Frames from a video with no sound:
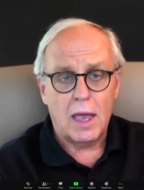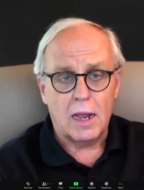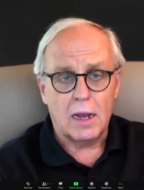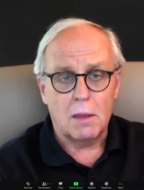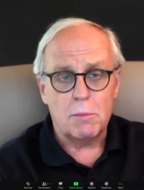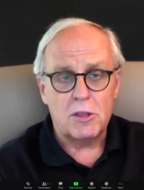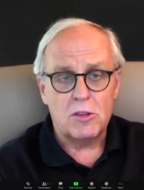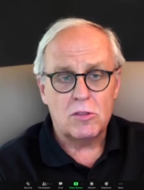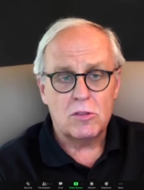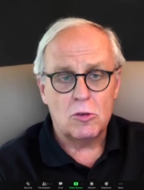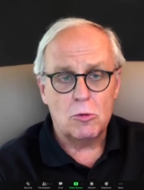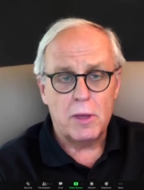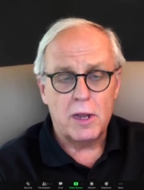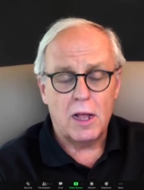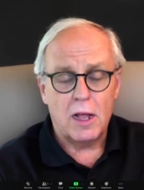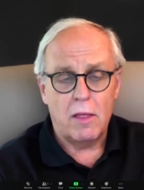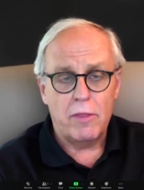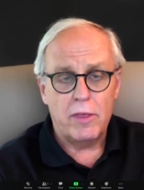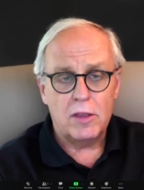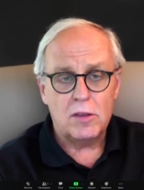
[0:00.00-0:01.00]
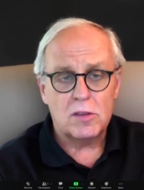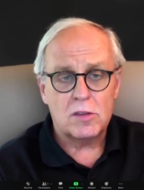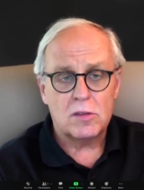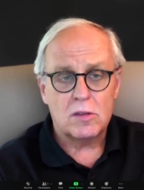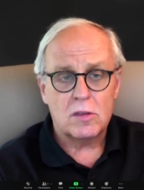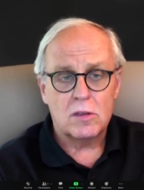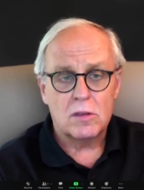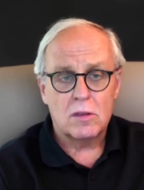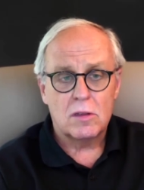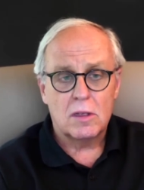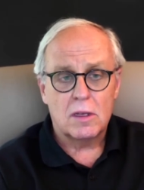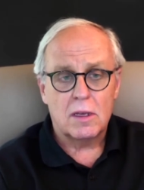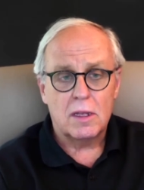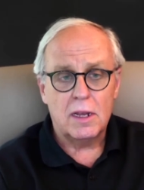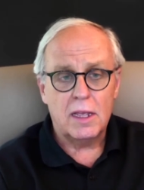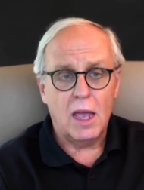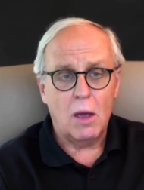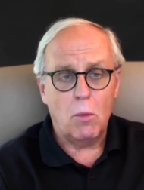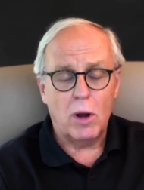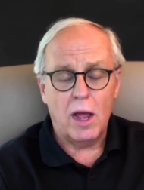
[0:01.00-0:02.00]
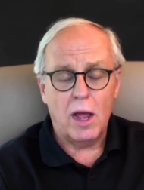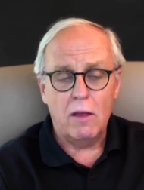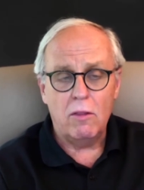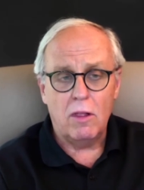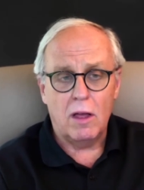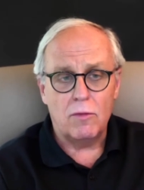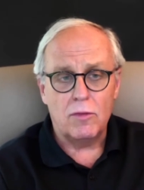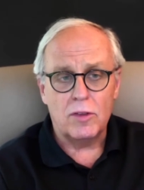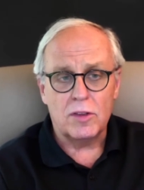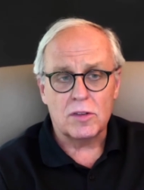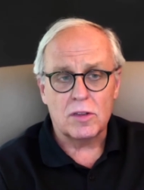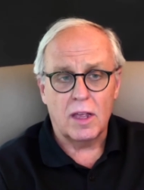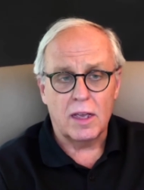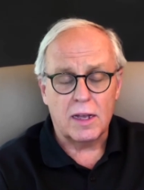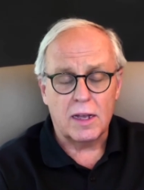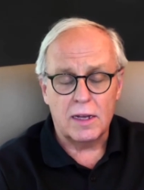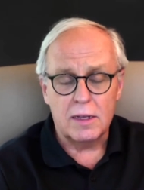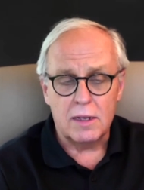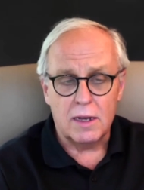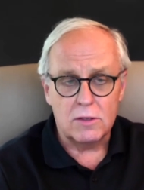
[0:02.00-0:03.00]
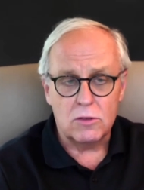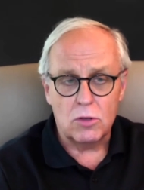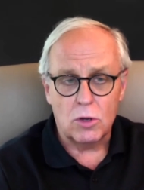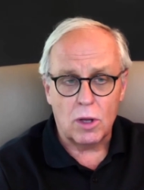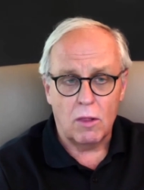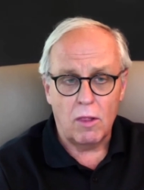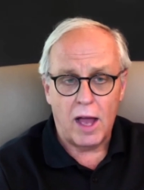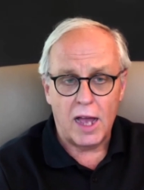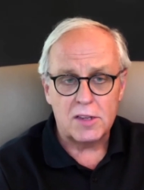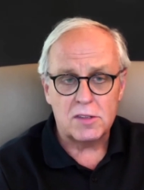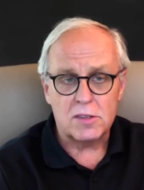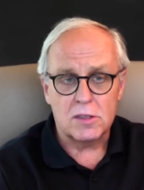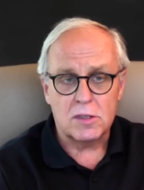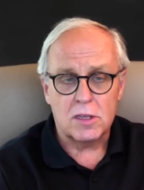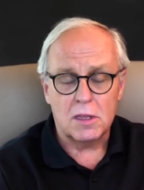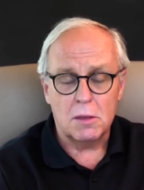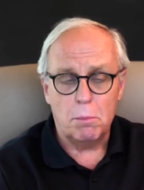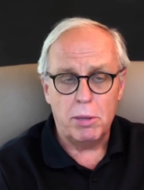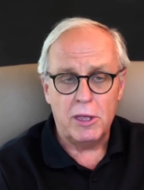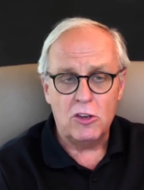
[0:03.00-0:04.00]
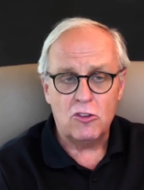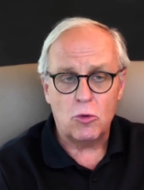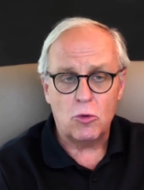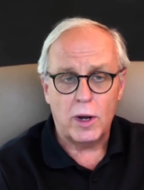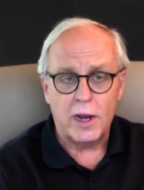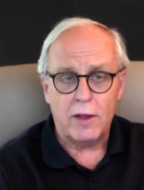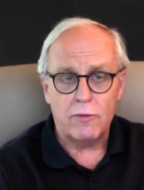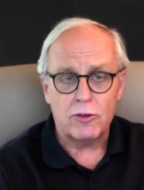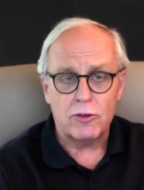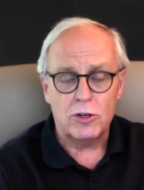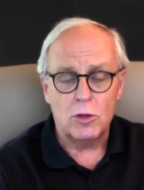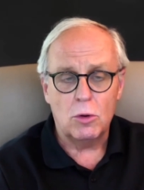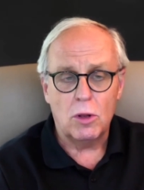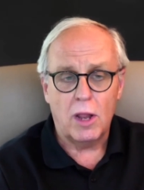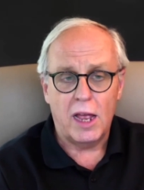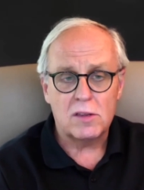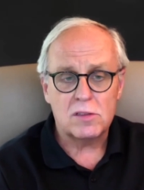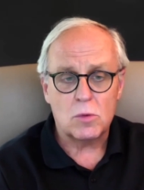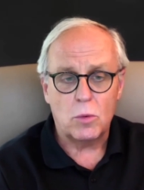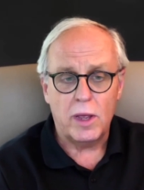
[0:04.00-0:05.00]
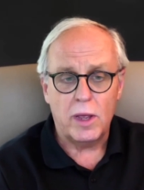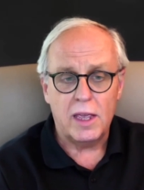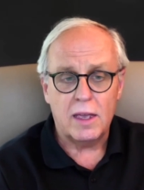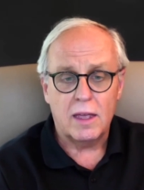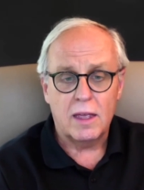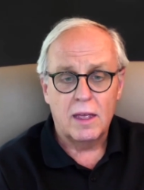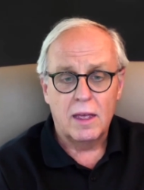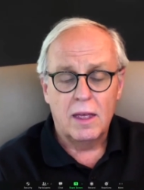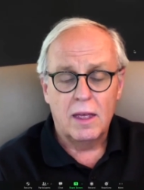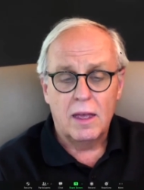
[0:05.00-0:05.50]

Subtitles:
Again, let me zoom in on this. And again, what I love is, like, I took Eliza to the beach one afternoon last week,